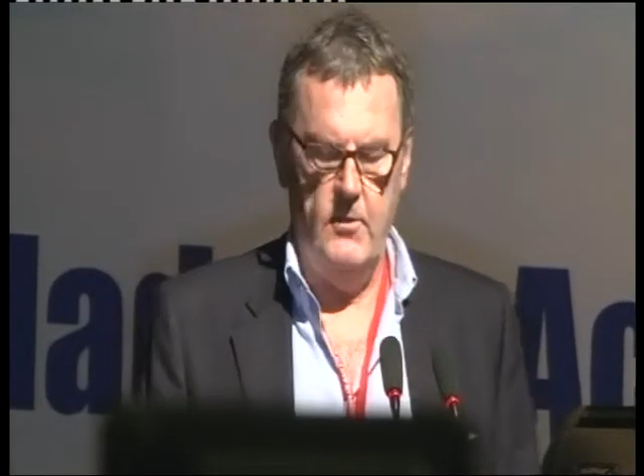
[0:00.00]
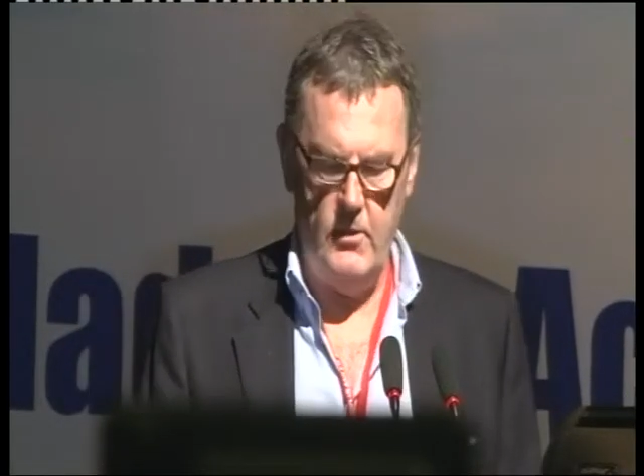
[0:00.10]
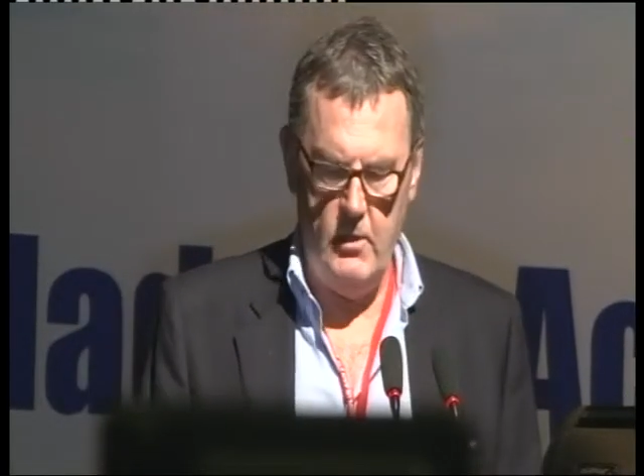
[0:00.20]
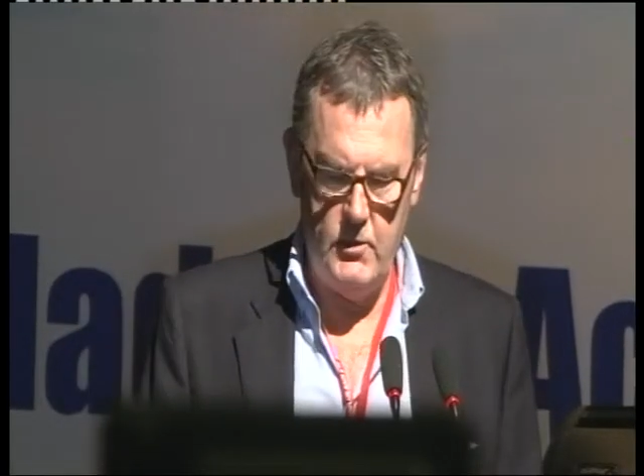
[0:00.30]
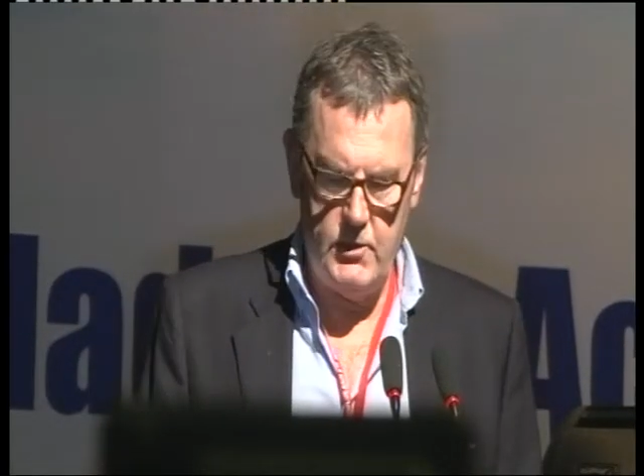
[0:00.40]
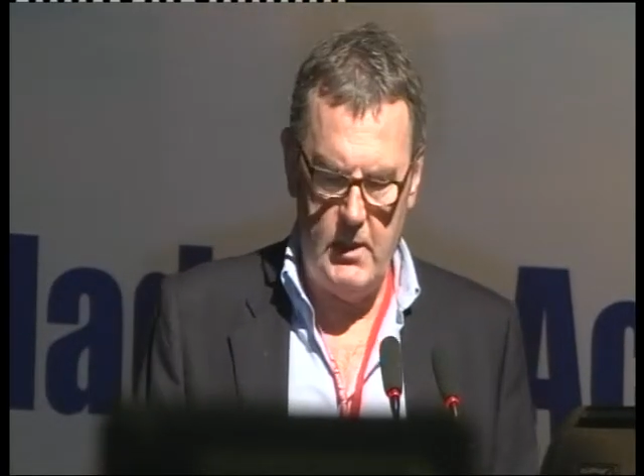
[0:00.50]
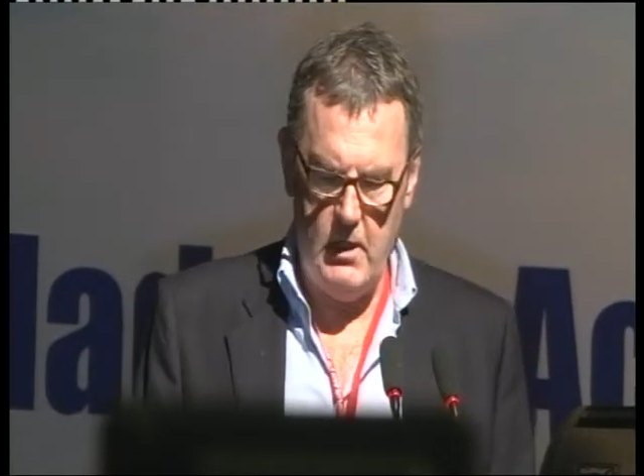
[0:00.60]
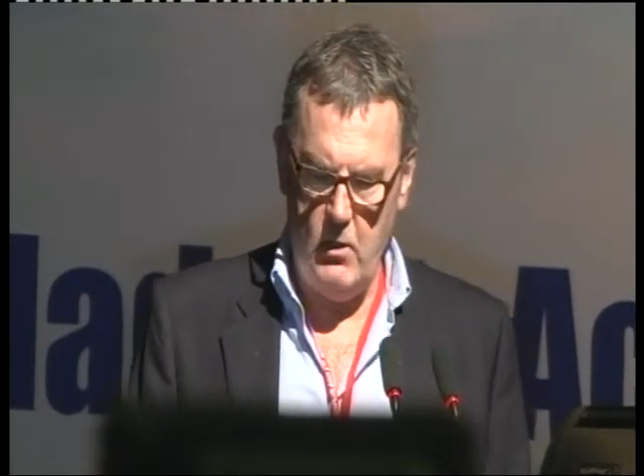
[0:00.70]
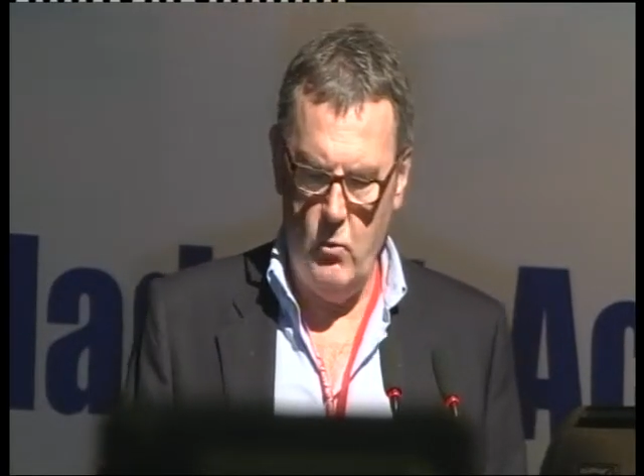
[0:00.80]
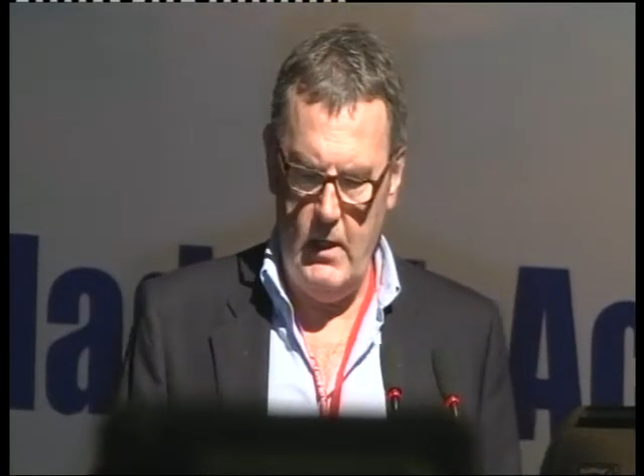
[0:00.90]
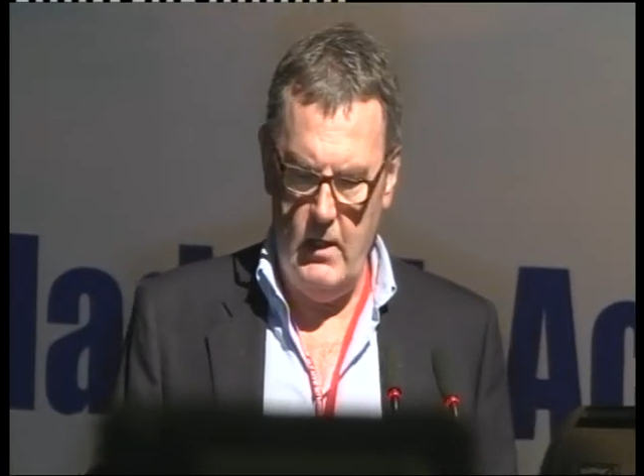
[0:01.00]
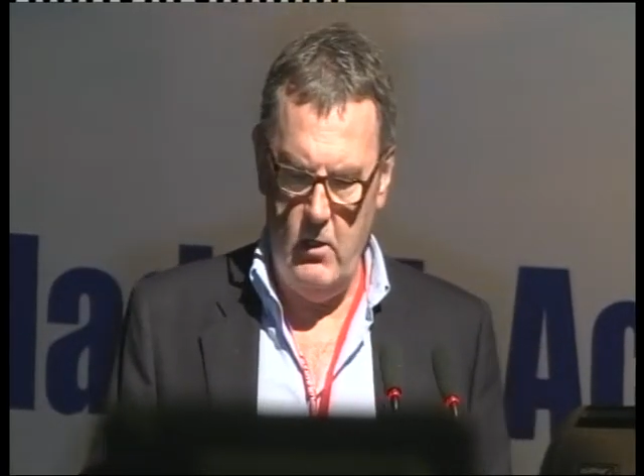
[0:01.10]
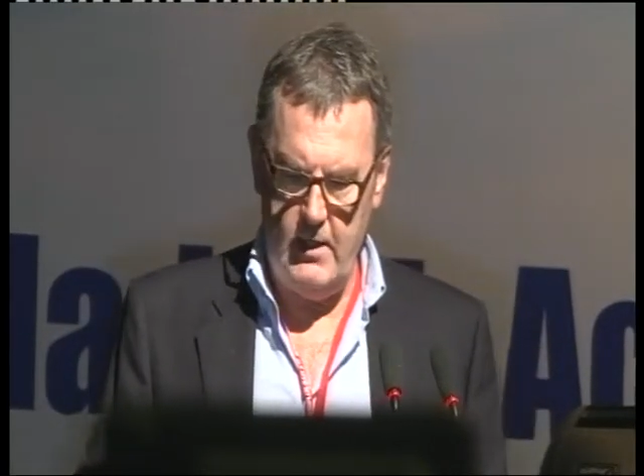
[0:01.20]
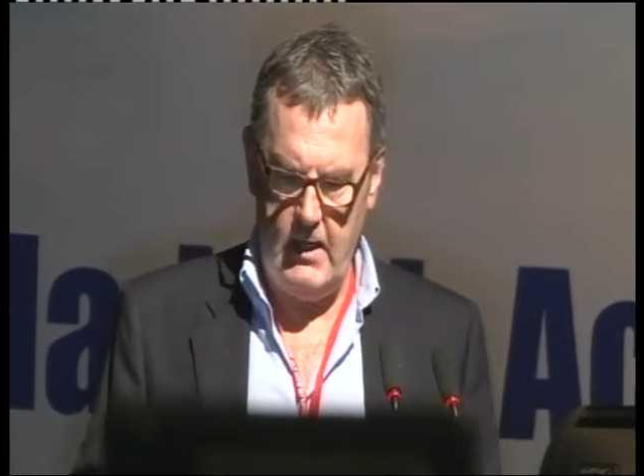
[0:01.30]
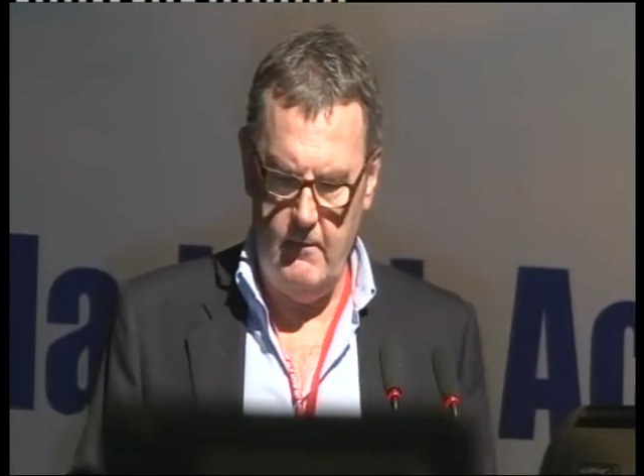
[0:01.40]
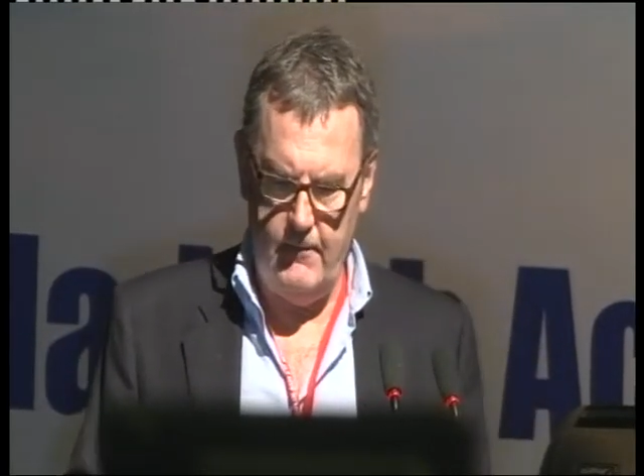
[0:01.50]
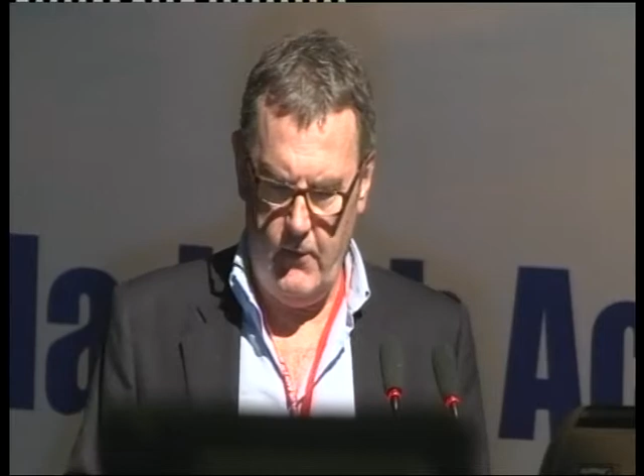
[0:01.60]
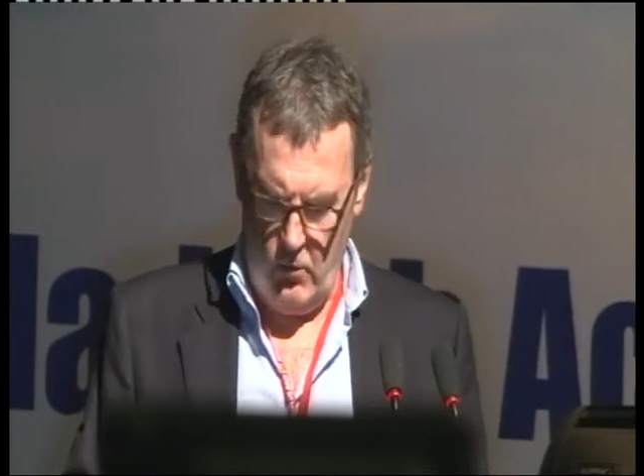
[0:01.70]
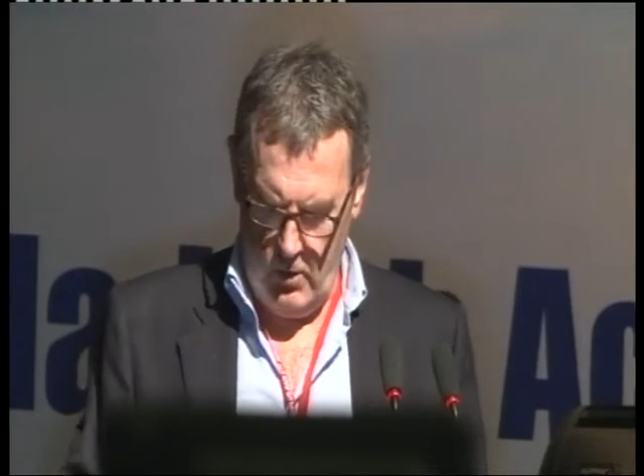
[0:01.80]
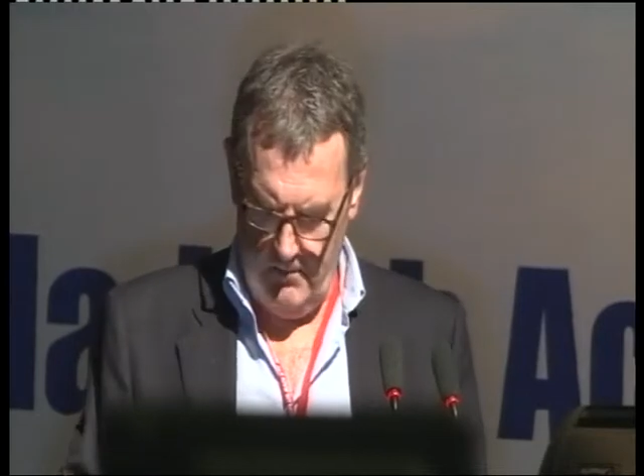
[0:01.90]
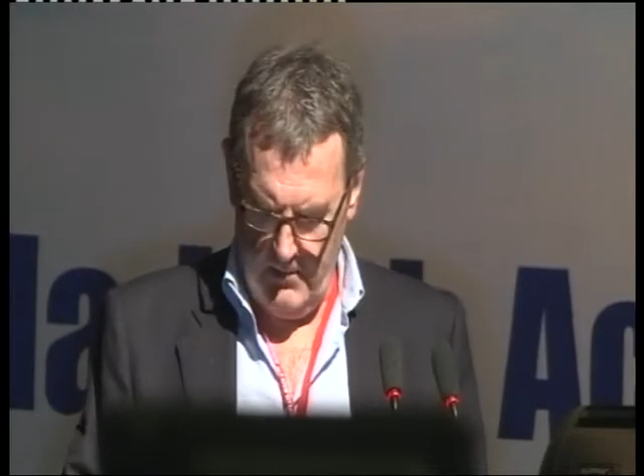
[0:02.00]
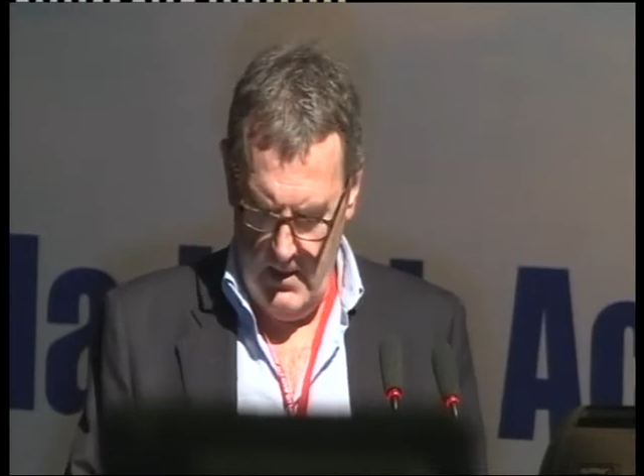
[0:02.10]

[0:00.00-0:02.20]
that we're looking for.